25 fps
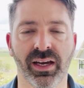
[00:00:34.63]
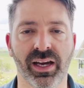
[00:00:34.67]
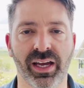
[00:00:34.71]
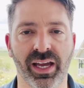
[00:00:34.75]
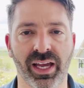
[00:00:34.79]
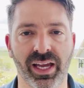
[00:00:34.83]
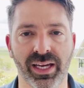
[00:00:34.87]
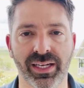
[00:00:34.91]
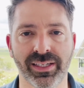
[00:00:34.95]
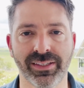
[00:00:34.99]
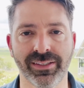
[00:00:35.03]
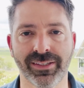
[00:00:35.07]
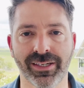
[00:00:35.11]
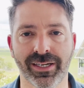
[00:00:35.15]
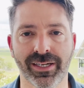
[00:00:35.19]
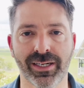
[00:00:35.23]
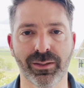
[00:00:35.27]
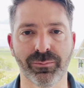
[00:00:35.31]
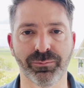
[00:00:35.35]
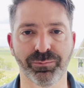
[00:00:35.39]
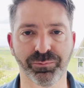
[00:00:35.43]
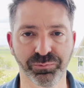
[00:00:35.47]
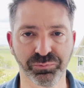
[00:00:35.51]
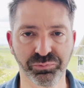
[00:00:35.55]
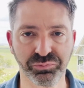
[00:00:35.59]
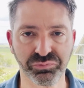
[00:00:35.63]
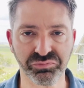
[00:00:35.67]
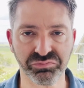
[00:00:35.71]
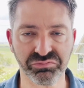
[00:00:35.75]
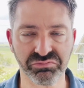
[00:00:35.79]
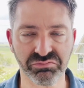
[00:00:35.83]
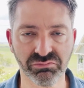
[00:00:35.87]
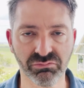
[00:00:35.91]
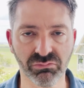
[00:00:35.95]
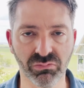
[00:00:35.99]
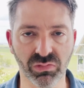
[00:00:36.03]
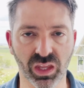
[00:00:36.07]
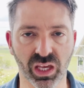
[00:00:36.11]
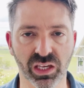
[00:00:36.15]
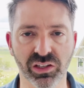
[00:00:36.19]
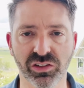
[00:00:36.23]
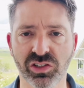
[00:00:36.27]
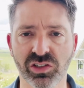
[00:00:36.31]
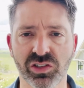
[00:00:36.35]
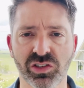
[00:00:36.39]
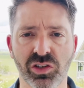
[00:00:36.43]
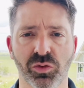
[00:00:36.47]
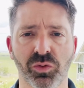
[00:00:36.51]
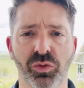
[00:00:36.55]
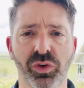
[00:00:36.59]
And it's
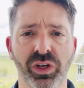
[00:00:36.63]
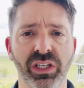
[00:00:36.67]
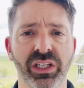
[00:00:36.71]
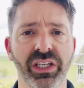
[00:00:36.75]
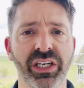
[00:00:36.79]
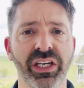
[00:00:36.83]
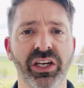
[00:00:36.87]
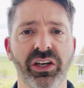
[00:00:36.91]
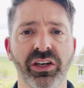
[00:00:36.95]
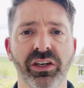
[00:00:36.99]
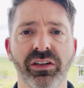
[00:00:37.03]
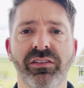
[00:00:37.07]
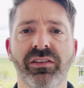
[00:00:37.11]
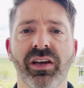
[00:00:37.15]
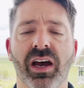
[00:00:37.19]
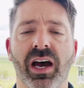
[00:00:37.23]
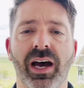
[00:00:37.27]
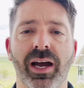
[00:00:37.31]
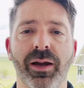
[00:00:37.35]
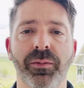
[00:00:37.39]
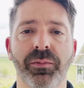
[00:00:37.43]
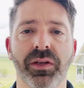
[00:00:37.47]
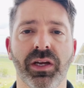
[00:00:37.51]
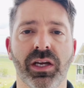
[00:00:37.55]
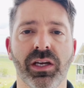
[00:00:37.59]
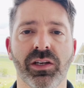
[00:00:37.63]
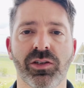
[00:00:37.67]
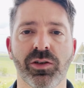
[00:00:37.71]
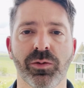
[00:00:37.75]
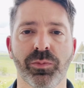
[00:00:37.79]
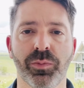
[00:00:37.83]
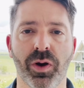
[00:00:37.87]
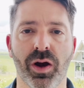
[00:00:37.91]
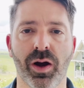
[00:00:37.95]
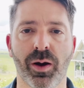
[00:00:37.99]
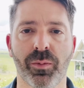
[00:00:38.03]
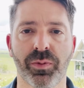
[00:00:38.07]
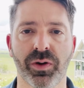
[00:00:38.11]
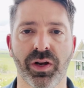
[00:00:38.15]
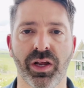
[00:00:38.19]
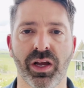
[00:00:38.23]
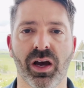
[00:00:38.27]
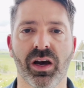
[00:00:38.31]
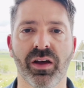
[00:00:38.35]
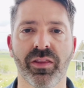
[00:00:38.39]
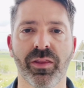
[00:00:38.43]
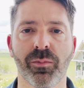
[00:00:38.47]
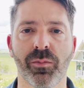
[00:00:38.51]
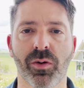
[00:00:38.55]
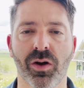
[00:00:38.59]
just a really good time to get your property
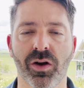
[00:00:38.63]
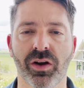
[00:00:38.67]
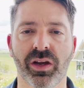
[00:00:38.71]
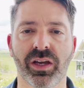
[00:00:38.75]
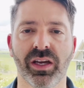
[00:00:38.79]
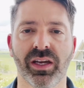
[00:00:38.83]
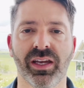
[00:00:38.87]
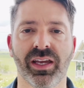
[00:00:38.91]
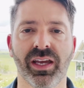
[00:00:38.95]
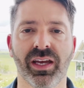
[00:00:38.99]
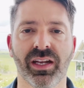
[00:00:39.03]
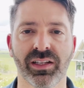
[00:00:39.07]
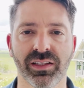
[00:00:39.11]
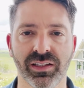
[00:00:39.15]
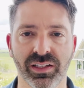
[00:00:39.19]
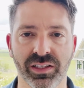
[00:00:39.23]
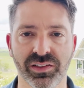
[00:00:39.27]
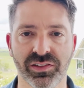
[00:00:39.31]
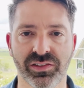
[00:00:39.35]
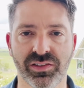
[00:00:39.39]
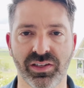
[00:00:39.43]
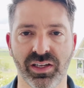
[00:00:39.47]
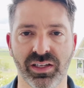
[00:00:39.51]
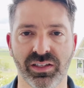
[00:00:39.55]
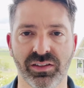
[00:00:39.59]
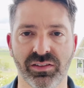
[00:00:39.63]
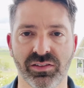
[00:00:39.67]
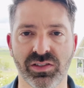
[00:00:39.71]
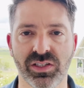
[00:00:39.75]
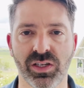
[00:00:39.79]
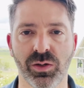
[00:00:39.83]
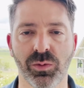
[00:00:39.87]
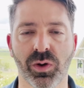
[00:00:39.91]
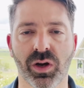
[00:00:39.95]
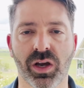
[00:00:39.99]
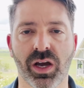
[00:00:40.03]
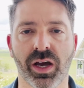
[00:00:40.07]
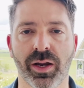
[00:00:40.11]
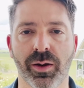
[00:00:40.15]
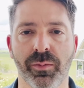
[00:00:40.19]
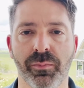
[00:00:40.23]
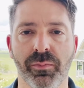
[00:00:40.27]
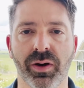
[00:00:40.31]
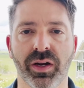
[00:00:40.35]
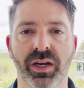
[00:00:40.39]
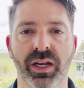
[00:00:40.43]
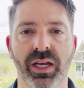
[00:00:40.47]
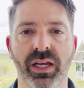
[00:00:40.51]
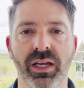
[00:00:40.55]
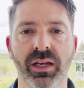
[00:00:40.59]
on the market, get it listed, and see what kind of
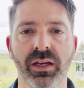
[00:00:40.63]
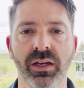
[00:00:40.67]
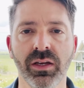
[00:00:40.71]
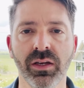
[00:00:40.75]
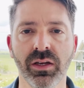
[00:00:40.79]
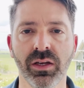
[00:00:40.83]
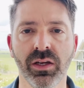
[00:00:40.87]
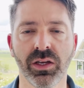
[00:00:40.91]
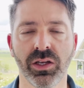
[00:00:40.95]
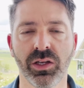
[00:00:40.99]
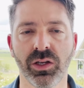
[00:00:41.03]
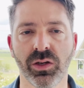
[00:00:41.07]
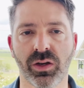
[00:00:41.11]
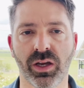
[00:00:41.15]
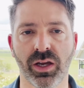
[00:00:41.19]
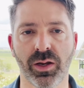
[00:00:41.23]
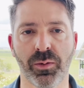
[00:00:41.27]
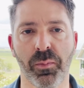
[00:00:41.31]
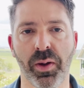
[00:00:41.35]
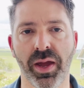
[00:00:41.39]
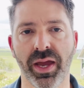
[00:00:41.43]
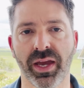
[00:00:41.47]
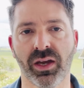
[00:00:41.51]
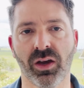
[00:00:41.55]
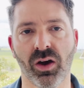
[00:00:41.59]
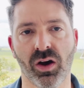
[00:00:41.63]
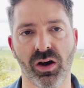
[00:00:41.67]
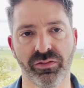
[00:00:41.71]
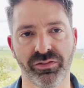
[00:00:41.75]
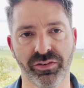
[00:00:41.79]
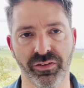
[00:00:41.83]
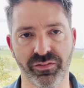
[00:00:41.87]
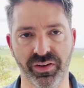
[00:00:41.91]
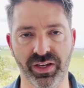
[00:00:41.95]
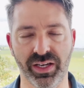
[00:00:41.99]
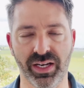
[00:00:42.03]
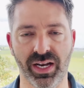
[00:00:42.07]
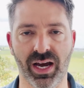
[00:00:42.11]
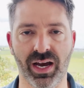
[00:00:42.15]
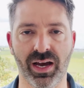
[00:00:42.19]
money you can make off of it.